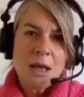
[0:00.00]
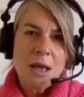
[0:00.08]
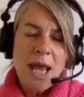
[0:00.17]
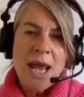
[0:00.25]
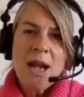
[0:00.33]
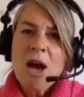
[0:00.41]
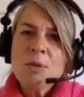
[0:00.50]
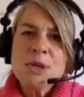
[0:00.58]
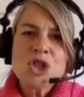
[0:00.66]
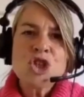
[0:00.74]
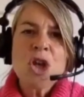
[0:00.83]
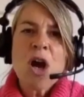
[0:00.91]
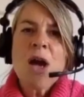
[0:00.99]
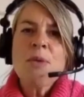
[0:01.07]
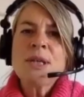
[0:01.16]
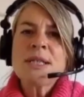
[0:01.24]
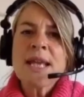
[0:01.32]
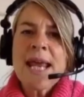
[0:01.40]
and it
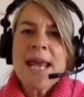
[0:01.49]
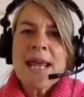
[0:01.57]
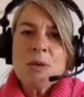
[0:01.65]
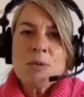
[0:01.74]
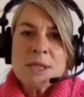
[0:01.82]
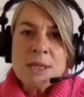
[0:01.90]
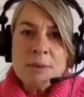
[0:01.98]
was a